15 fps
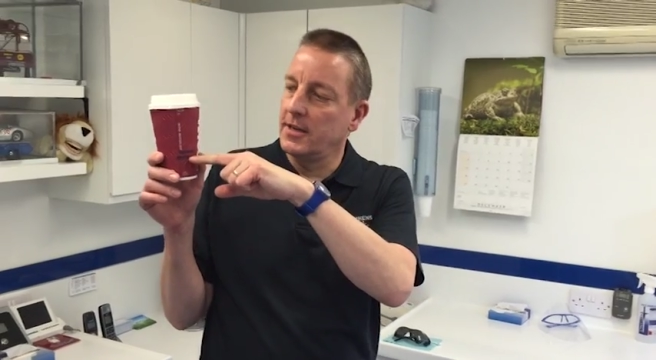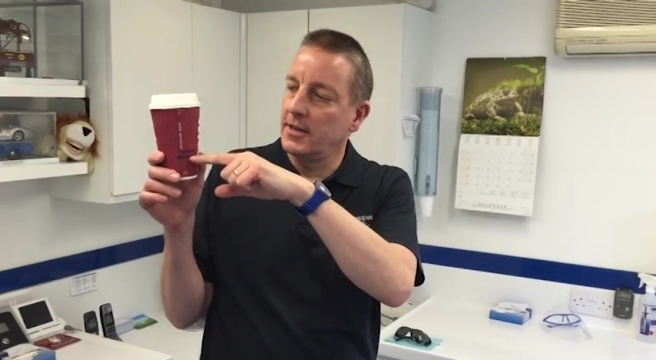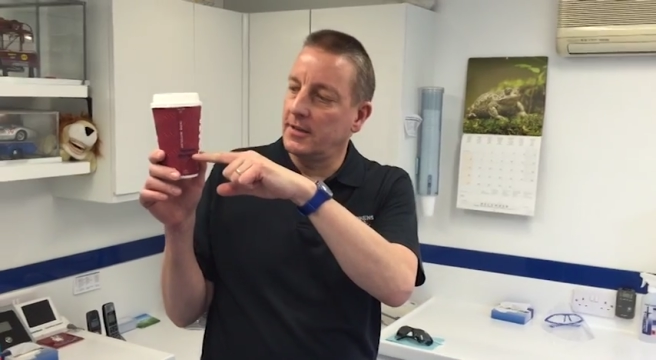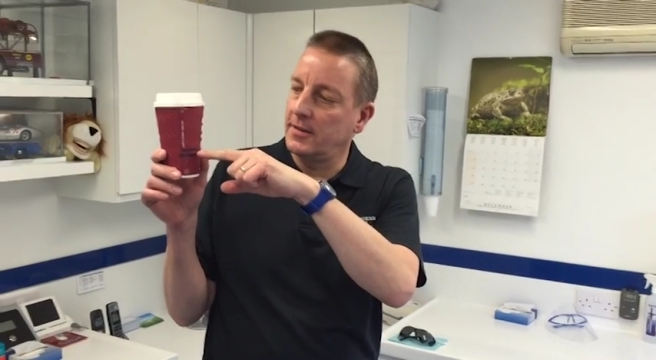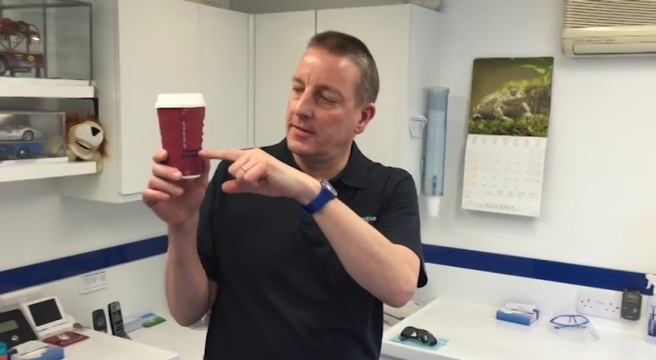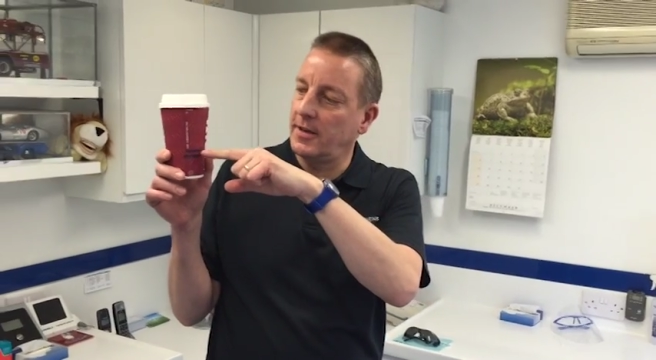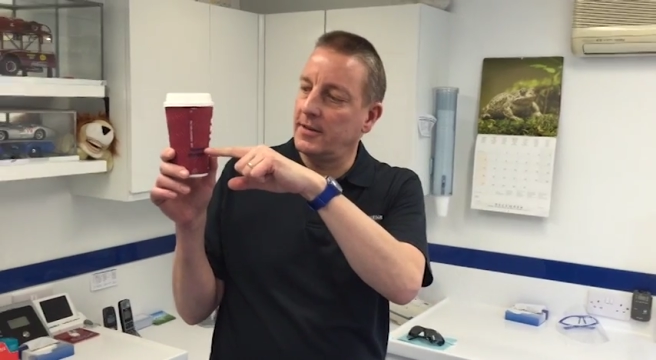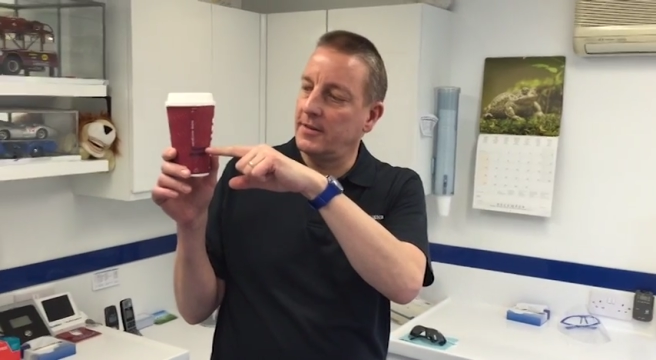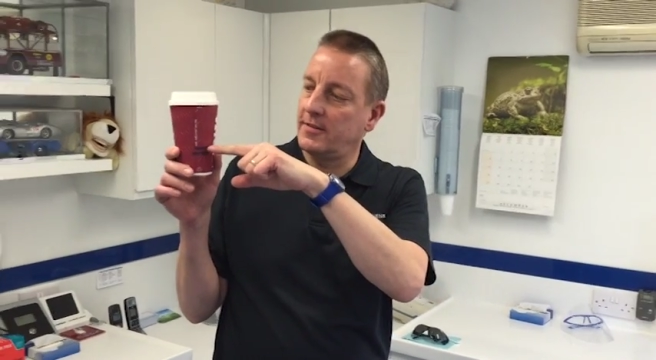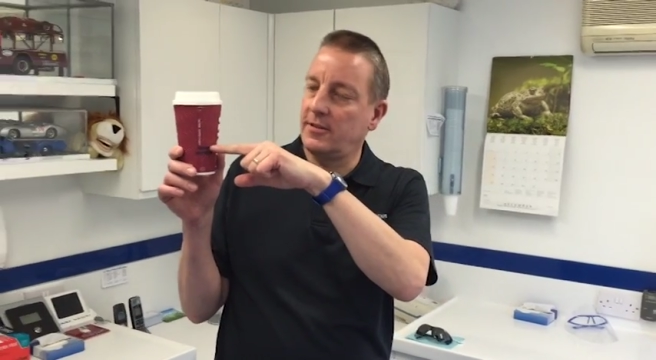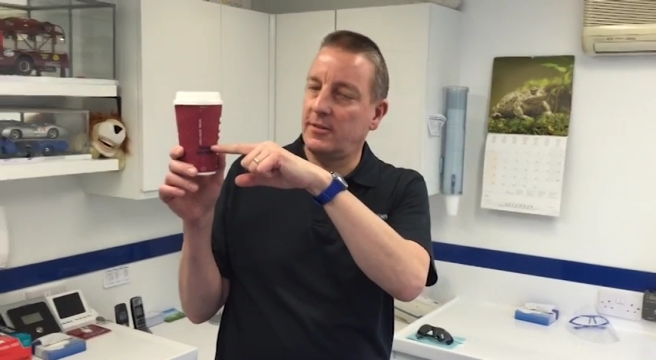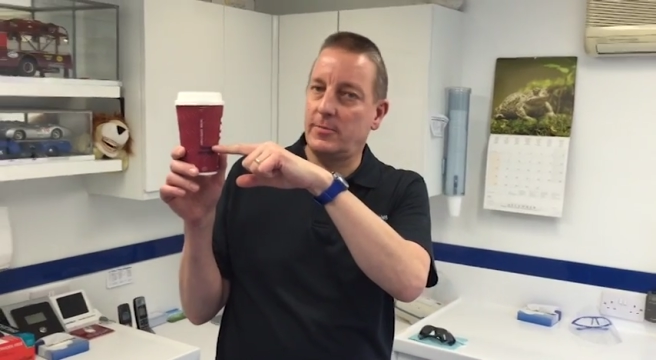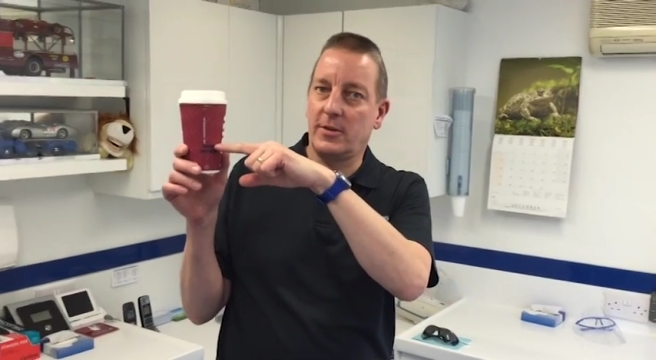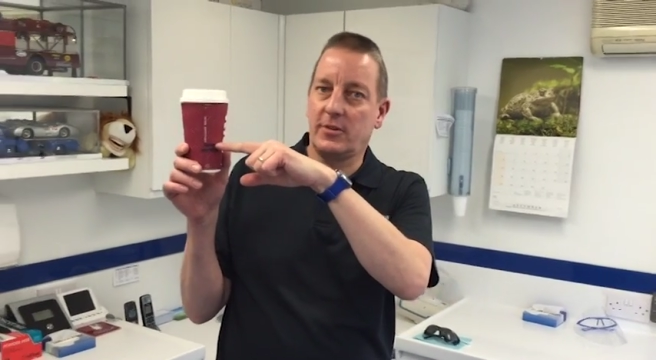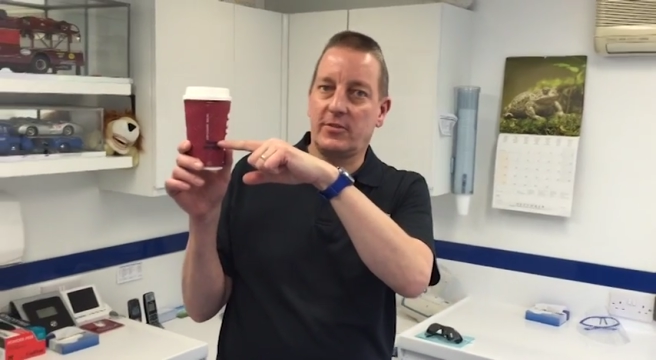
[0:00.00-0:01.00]
It contains
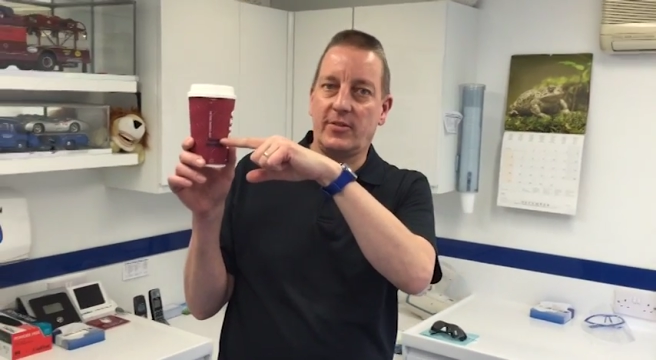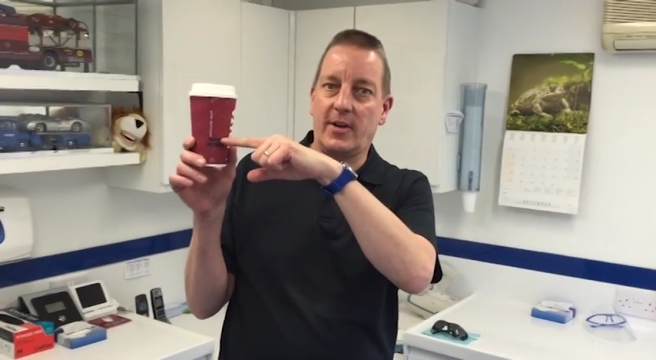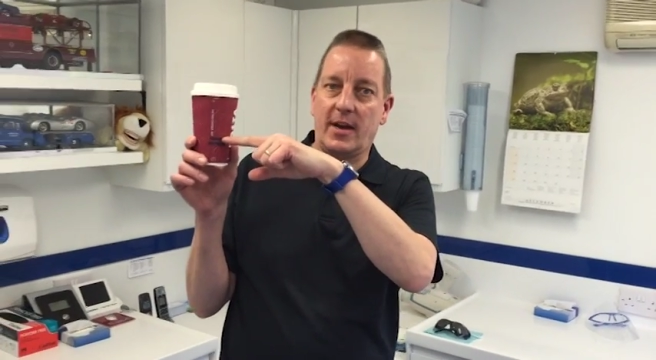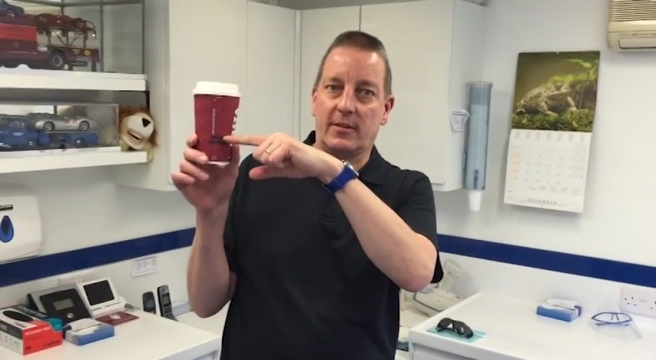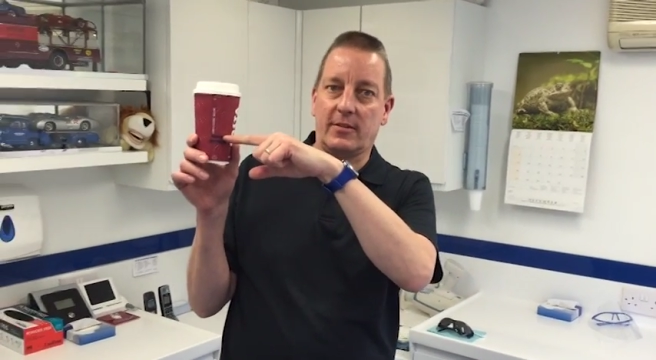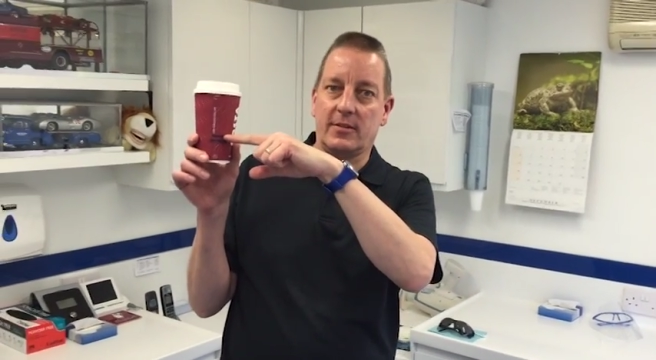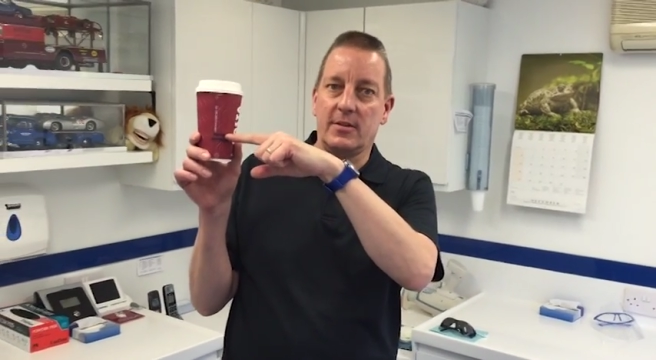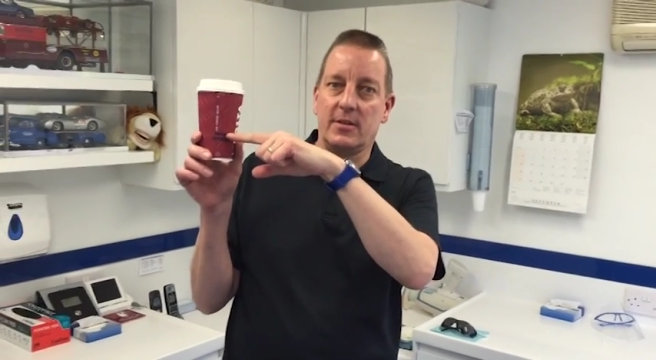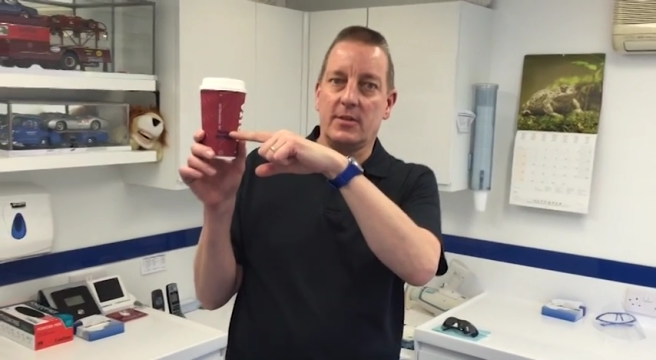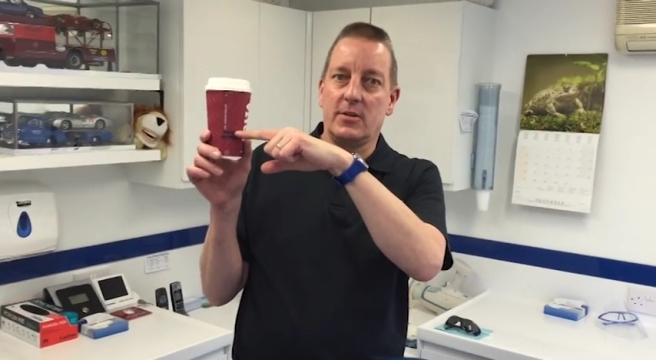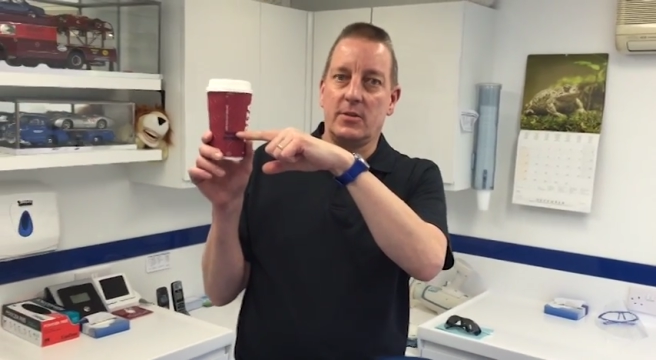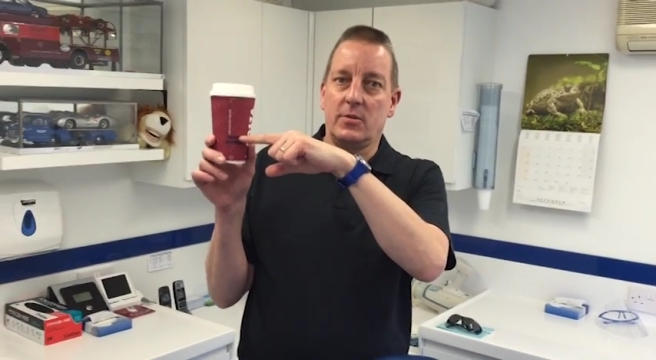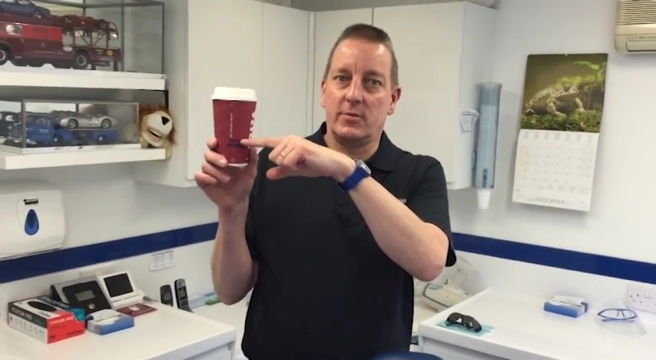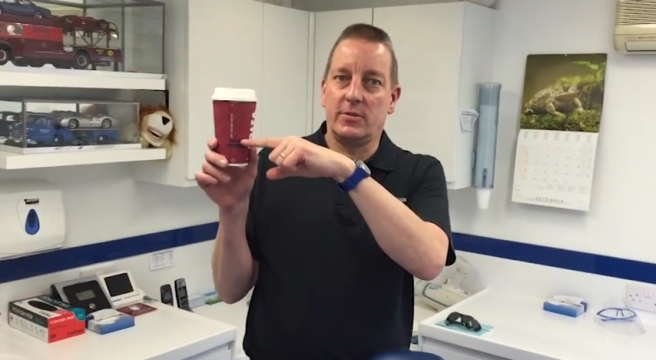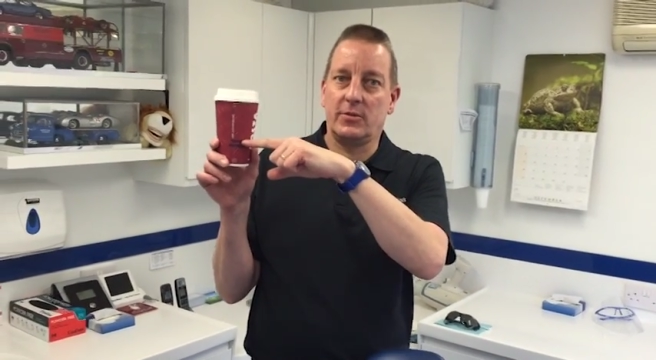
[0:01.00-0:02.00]
this much fat,
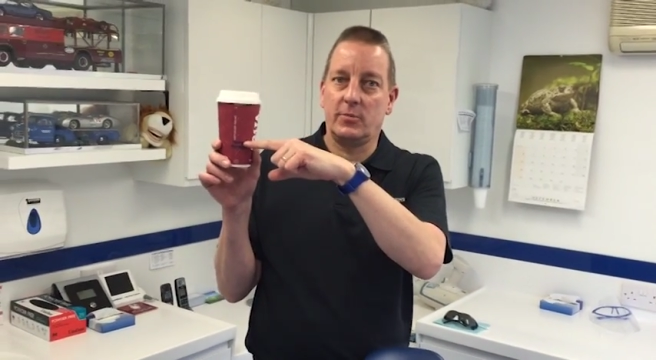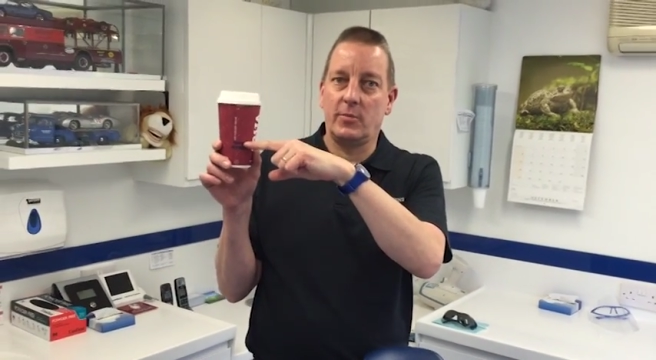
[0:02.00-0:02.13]
which